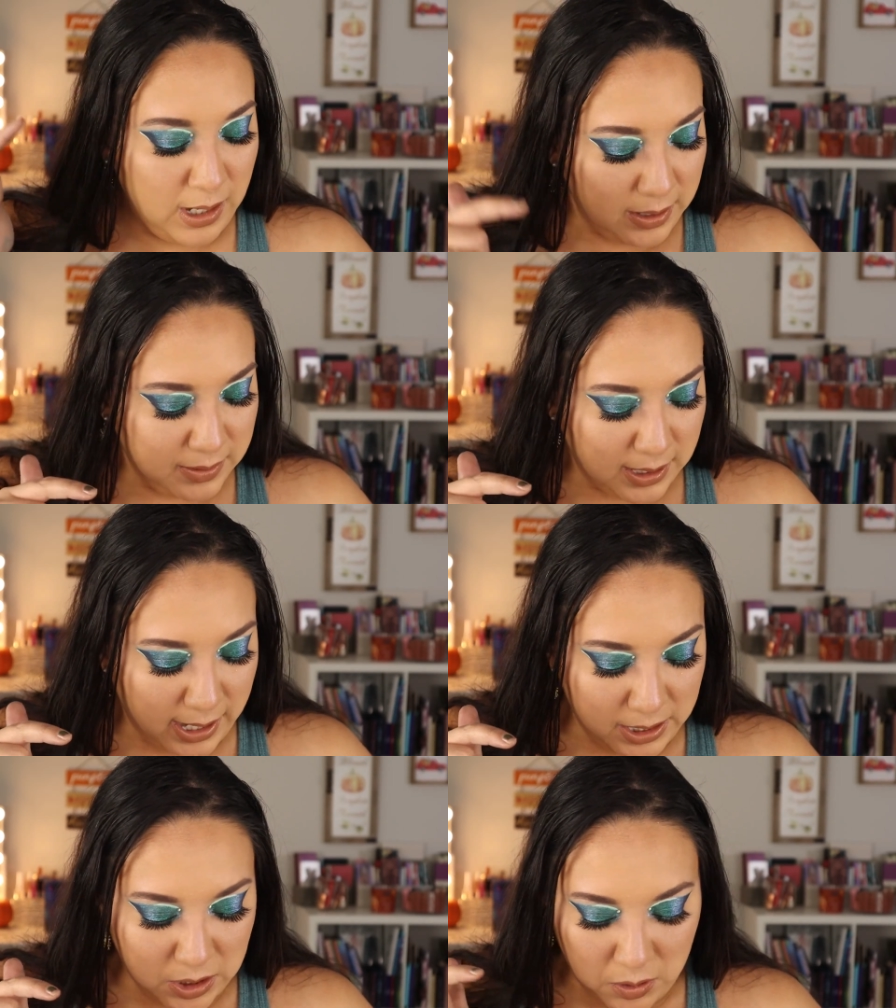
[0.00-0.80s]
and then
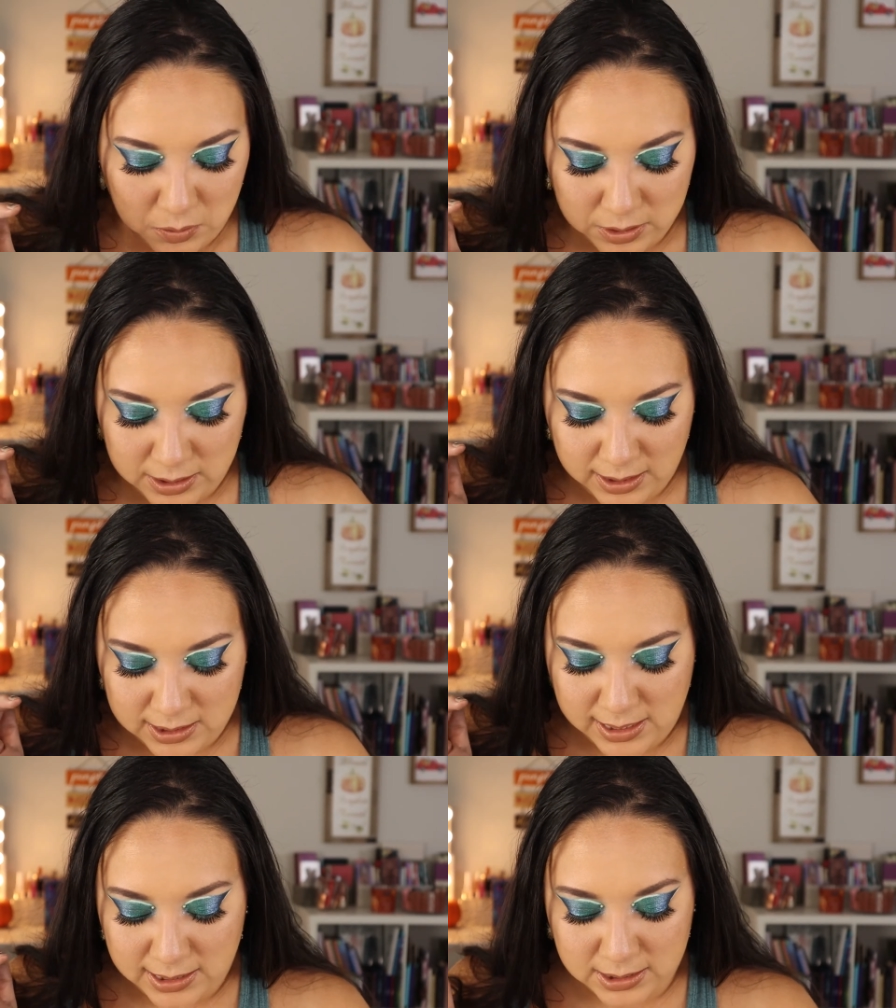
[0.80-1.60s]
I use the
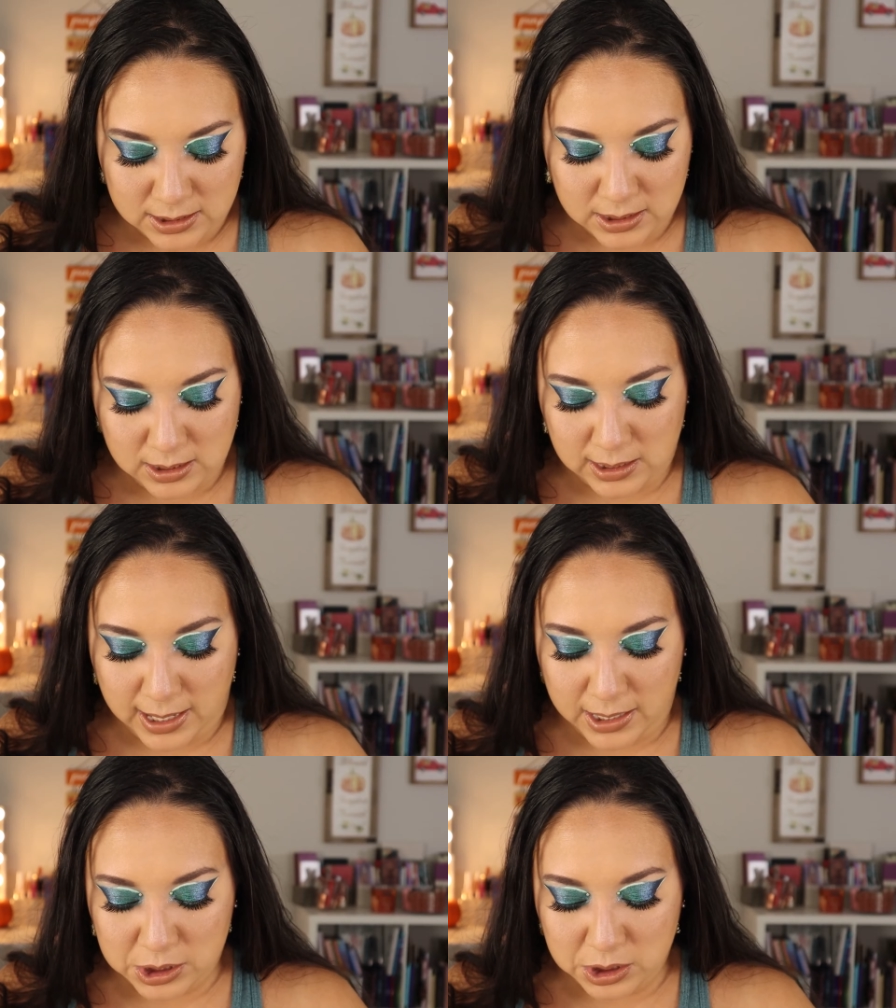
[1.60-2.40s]
Kiss
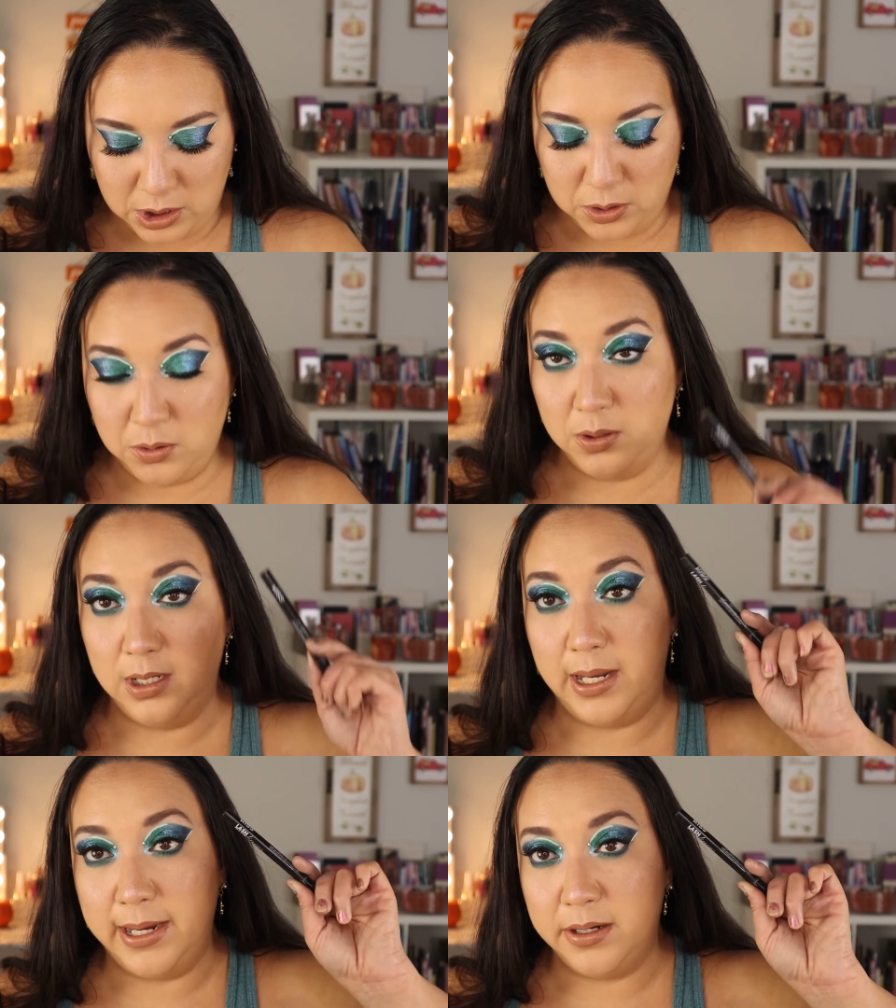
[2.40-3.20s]
Lash Glue
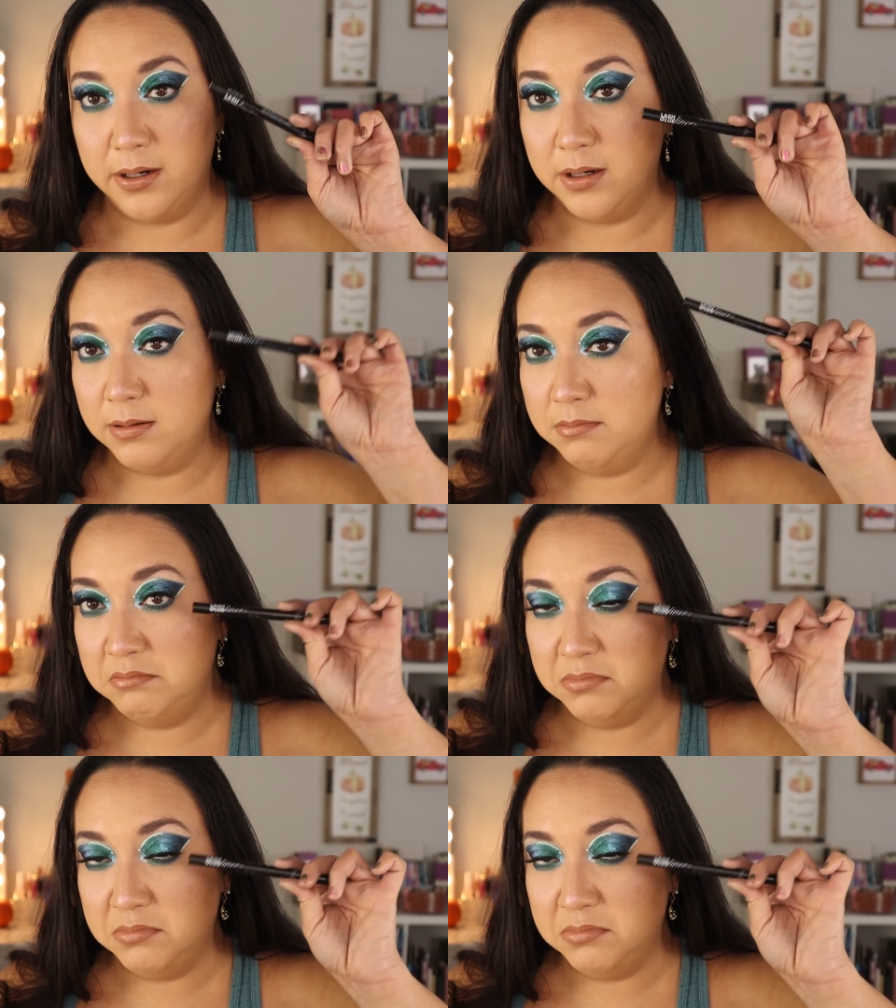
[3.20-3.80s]
Liner